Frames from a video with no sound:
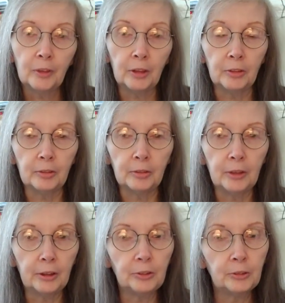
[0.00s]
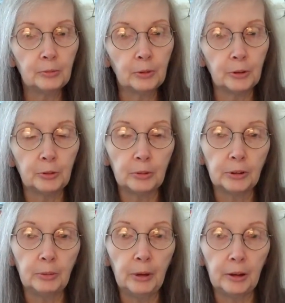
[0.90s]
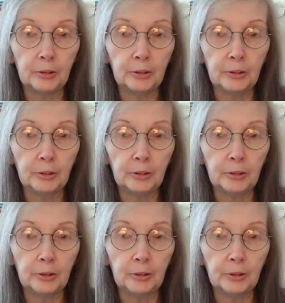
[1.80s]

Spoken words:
and that's what it's really about.